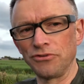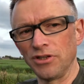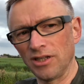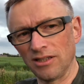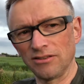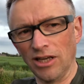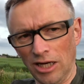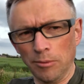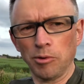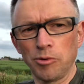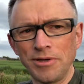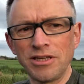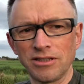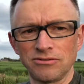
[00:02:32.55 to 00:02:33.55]
the
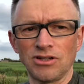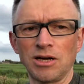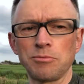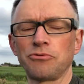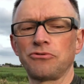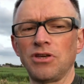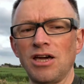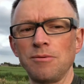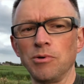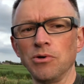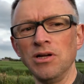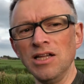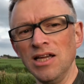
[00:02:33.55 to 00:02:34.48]
DynamoDB type of table.